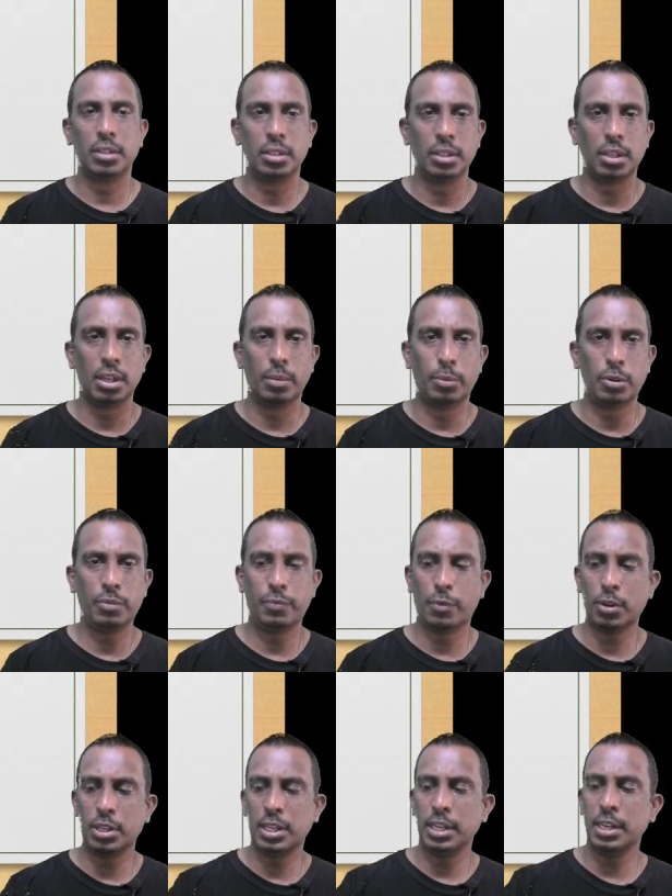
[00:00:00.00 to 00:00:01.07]
about
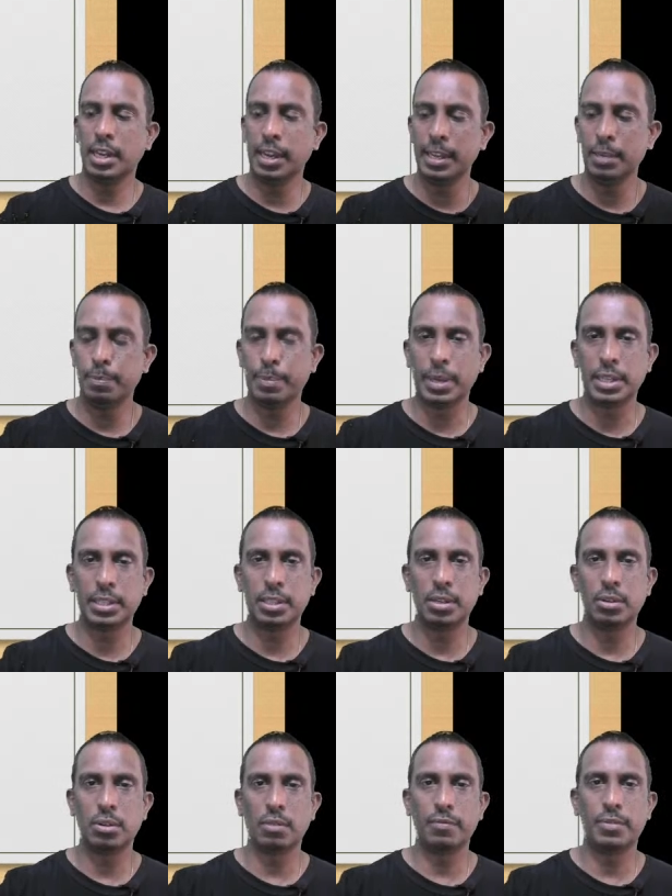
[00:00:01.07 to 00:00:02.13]
49%
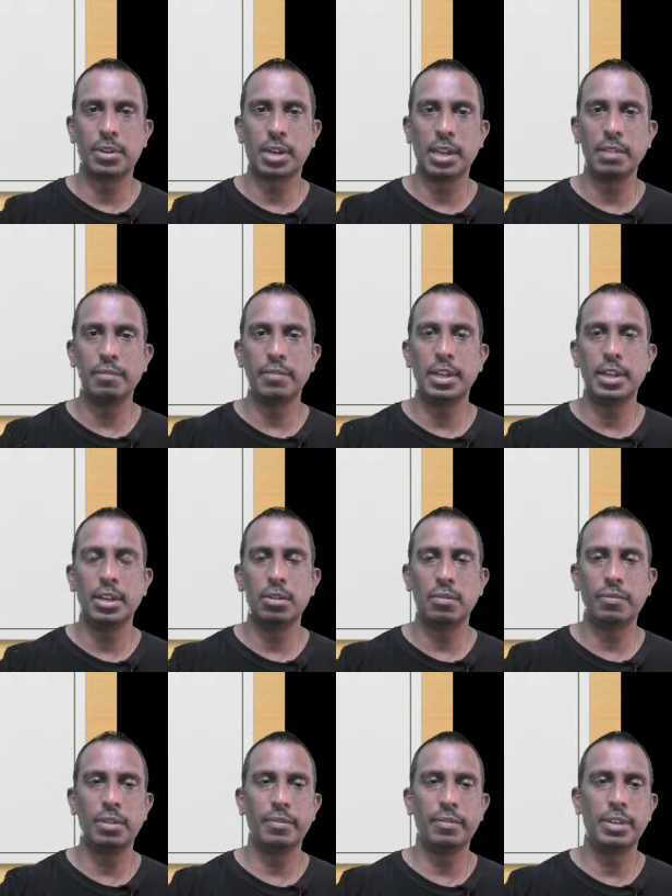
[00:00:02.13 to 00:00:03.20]
of dry weight of
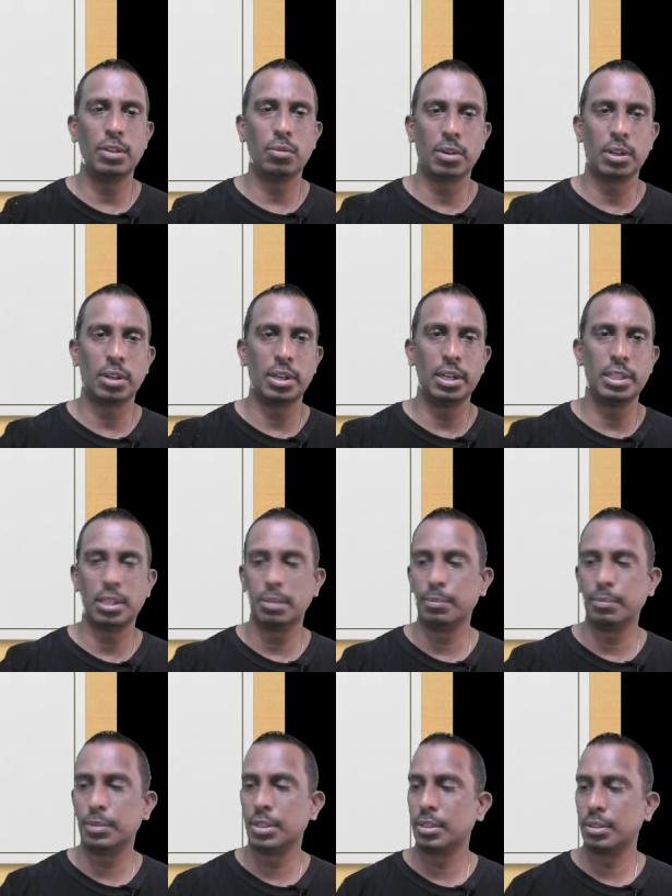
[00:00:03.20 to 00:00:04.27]
living
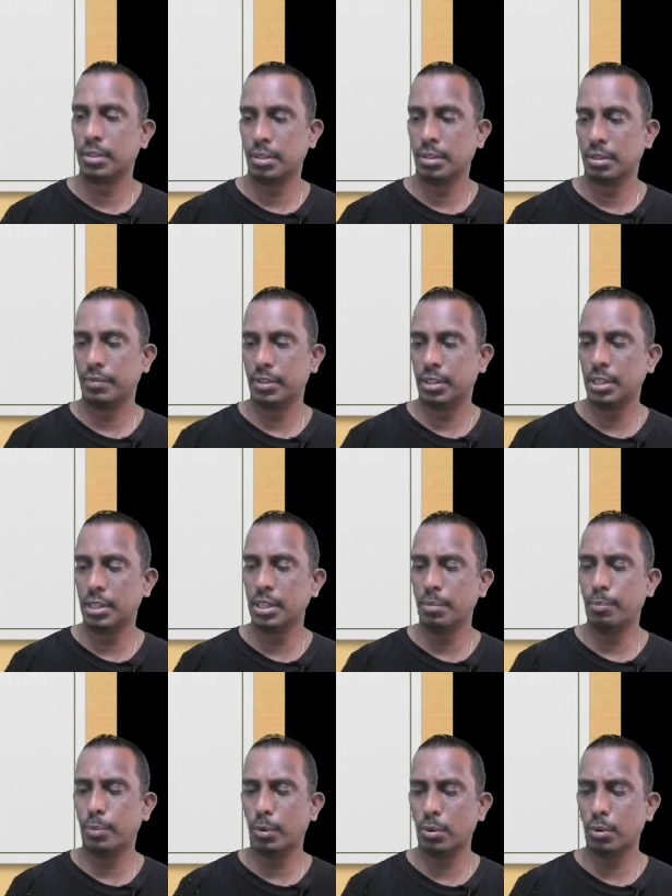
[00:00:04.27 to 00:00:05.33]
organisms. If you see the
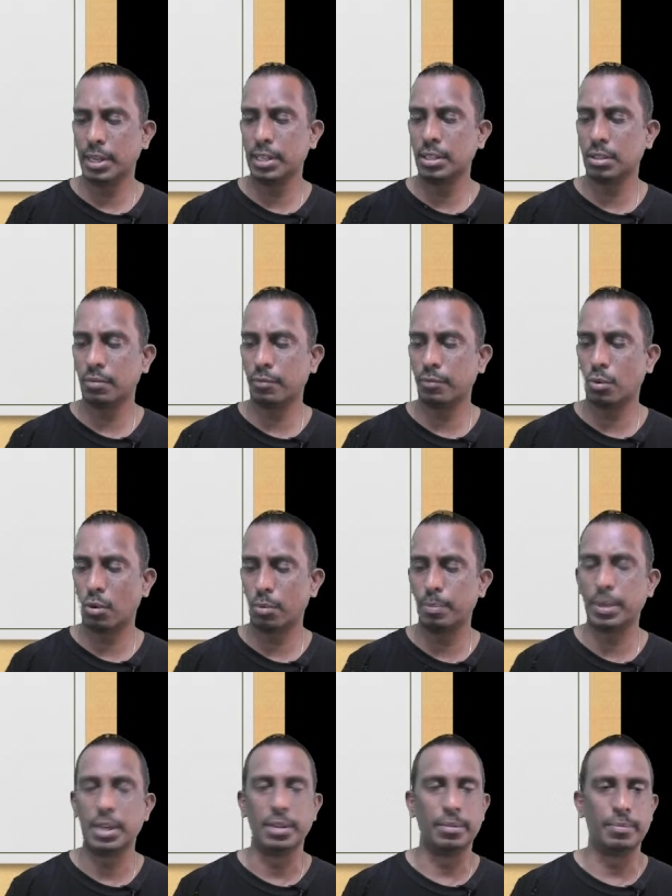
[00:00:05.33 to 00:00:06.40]
importance of
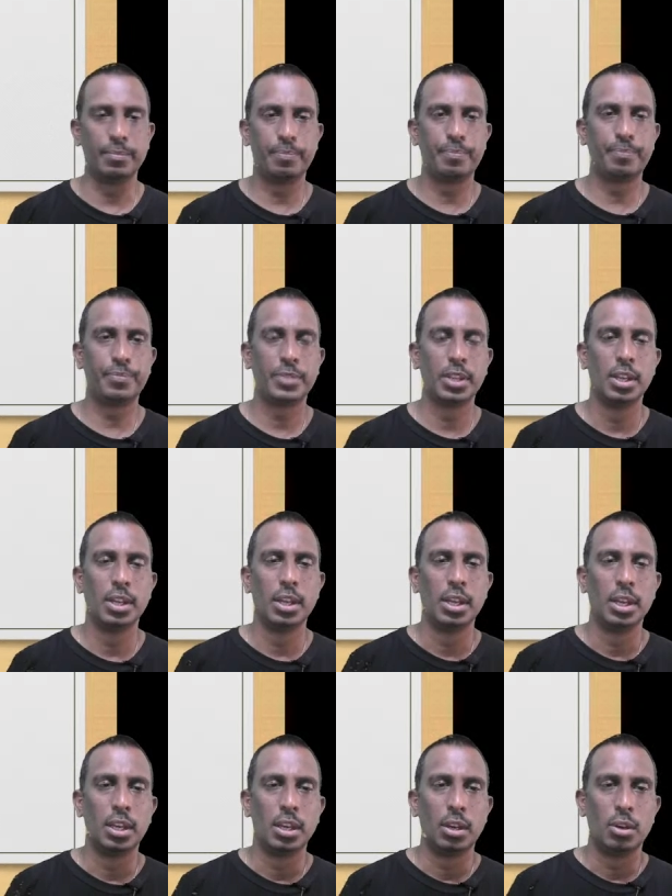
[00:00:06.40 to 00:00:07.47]
carbon,
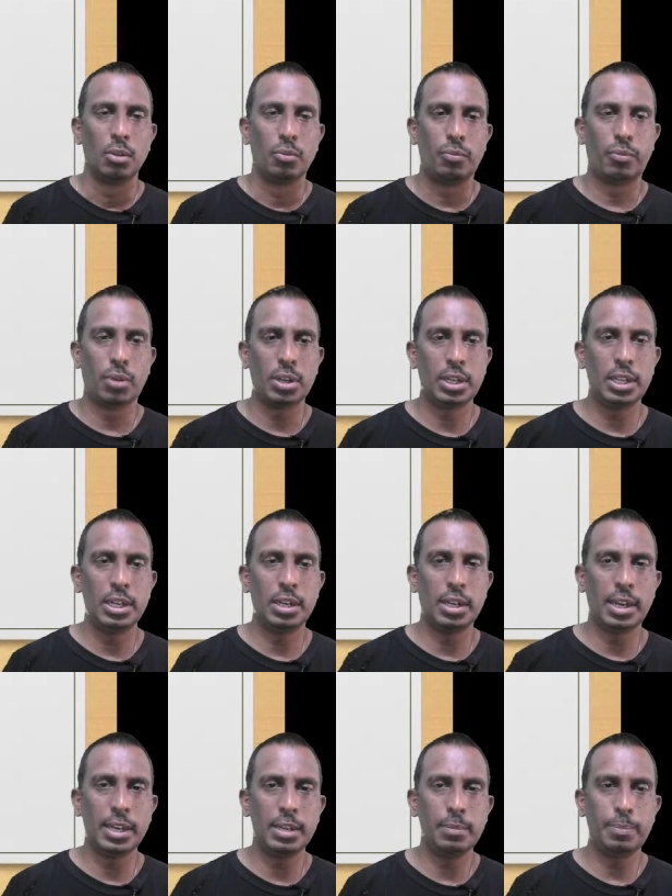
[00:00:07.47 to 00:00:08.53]

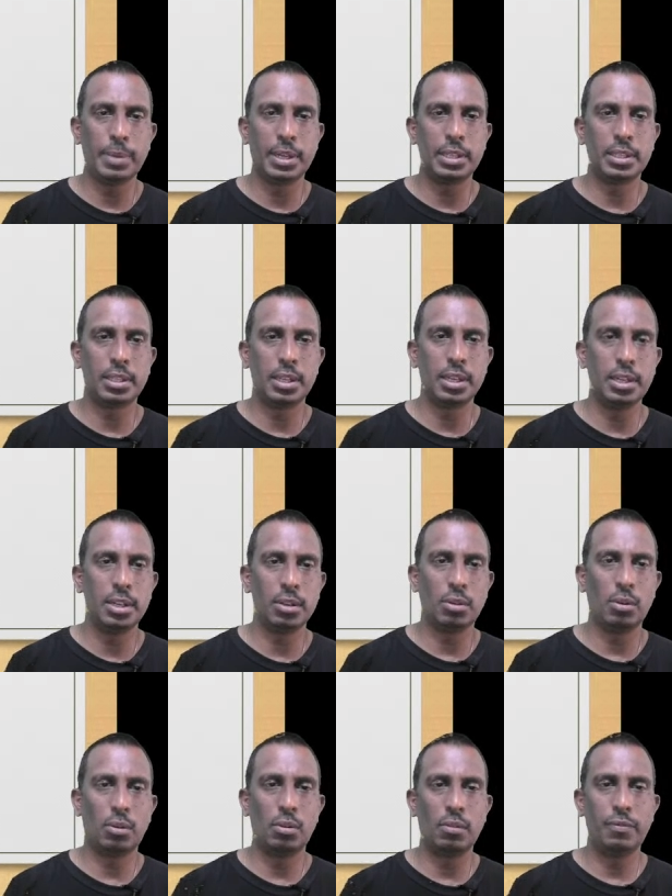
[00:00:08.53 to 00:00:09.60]
49%
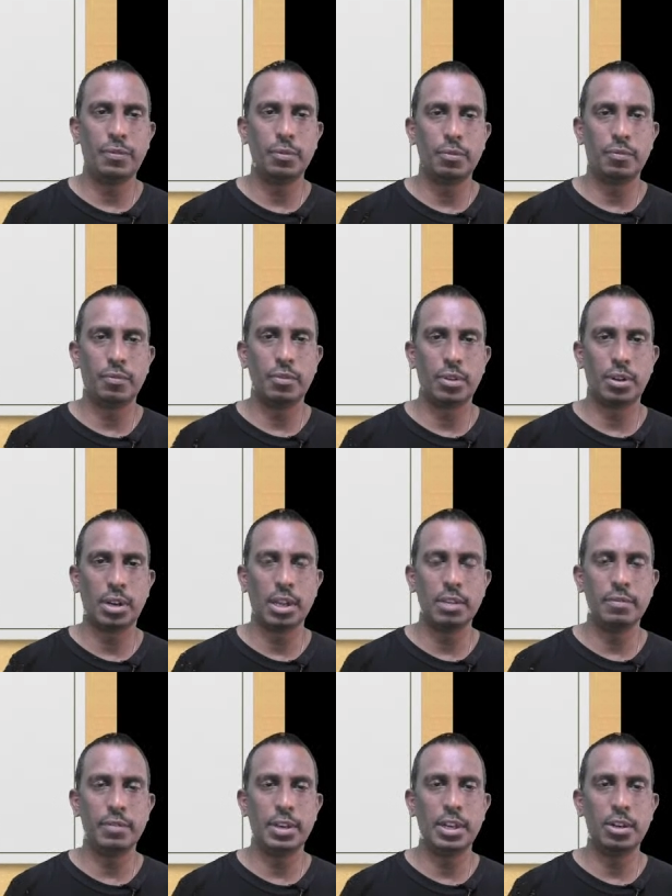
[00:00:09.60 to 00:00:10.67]
of dry
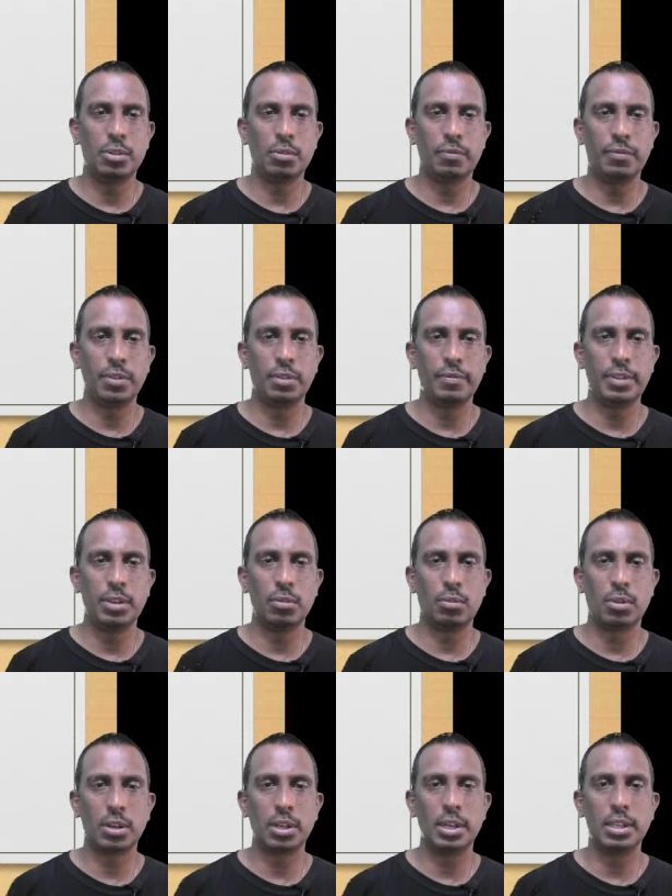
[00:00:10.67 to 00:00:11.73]
weight of living
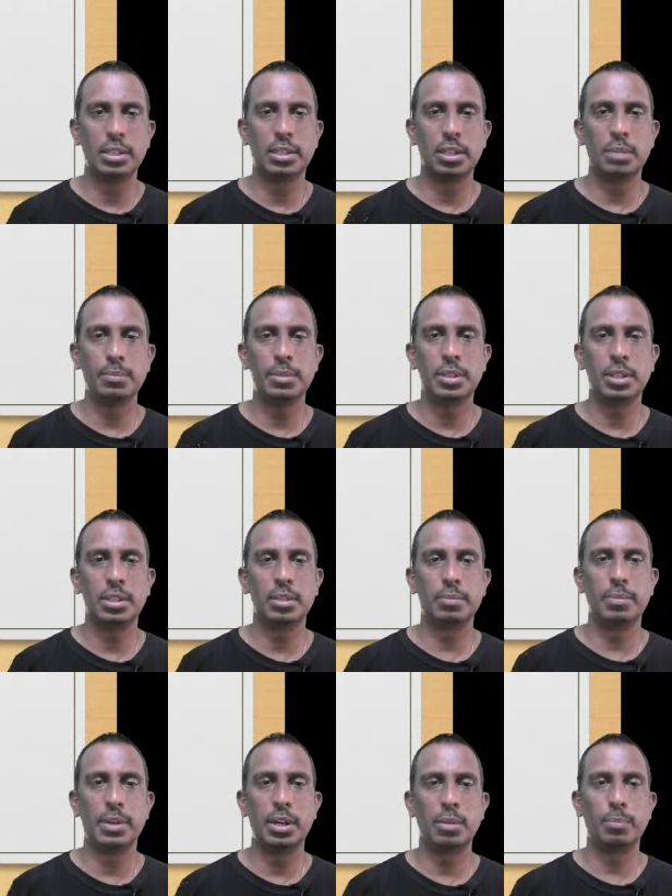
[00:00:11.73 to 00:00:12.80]
organisms is
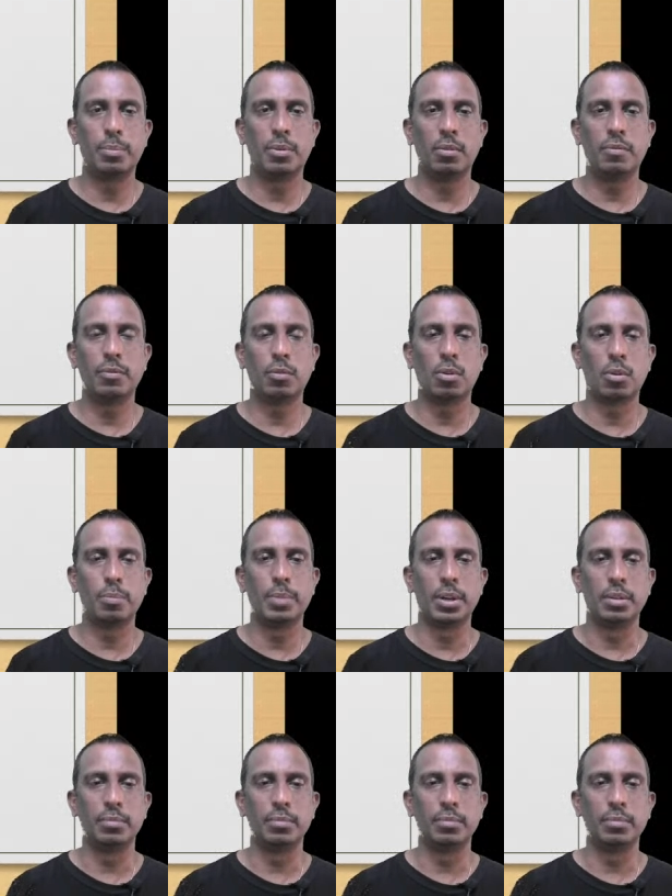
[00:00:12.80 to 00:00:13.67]
made up of carbon.